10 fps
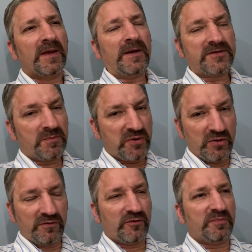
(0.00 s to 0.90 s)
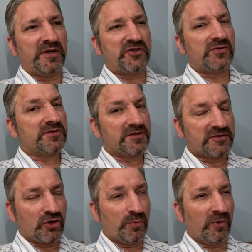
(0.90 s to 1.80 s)
It's a beautiful picture. It's a
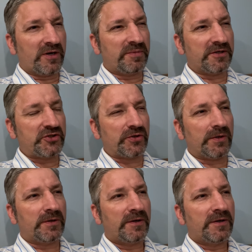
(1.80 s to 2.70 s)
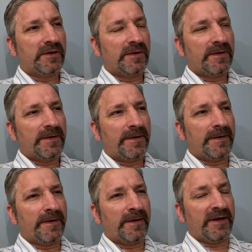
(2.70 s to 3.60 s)
sobering picture.
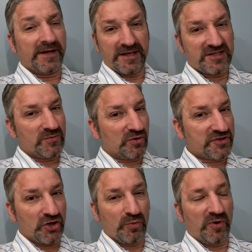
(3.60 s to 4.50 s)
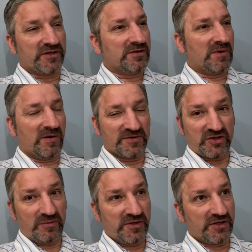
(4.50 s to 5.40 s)
And it gets more sobering. Tomorrow's
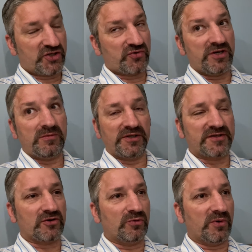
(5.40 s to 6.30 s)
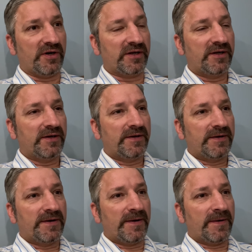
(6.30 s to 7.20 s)
going to be extremely sobering.
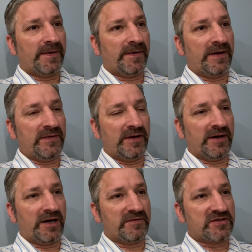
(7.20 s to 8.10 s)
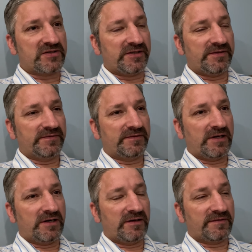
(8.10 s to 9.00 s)
And then obviously
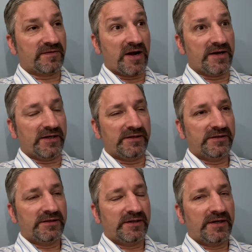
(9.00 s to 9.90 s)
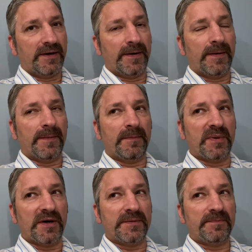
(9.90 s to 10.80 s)
Friday.
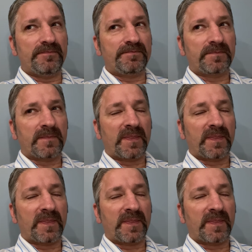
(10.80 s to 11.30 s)
But